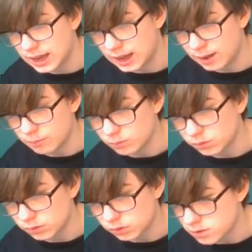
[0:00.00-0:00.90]

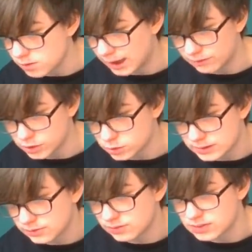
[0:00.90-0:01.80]
so you have a
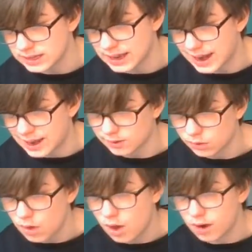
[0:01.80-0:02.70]
2015
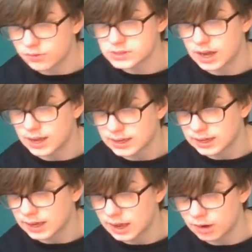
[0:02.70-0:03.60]
case of
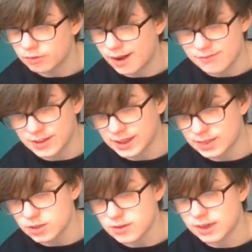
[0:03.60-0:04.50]
Tiger arriving
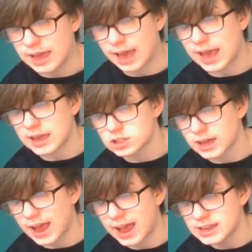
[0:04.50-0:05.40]
in the UK at
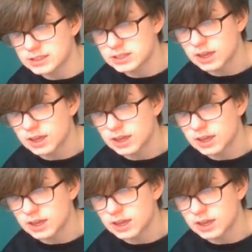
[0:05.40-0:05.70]
aged 8.